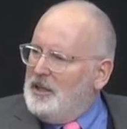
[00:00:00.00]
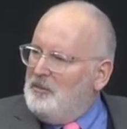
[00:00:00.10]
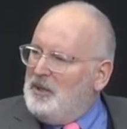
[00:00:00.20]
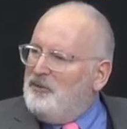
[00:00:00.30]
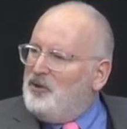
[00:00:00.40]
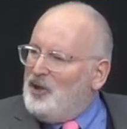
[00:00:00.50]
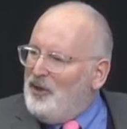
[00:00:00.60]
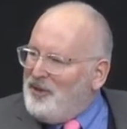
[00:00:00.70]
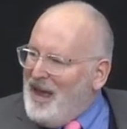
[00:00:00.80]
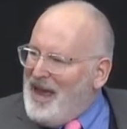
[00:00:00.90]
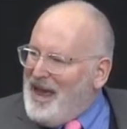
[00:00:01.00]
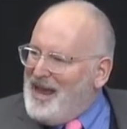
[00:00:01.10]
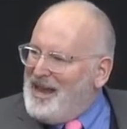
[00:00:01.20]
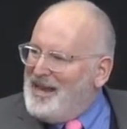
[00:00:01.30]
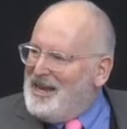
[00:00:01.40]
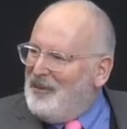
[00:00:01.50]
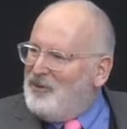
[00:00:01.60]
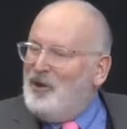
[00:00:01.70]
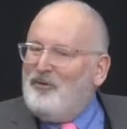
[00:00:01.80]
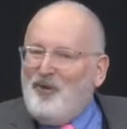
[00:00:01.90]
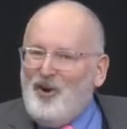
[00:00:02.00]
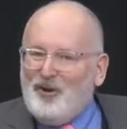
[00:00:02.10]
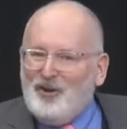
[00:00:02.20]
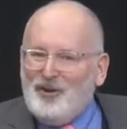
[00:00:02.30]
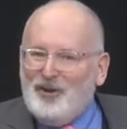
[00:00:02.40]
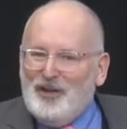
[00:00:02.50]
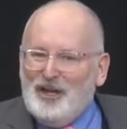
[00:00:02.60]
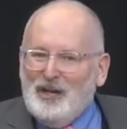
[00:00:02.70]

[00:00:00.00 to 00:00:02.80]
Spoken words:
But if you're not there, if you're not vocal,